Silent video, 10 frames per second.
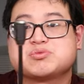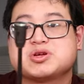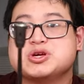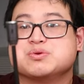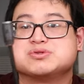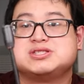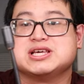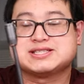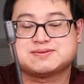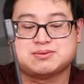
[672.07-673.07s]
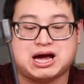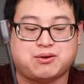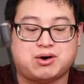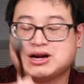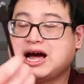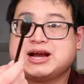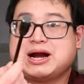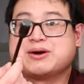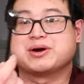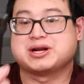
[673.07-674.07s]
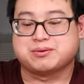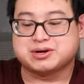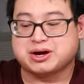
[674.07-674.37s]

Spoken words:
use this from now on. I really don't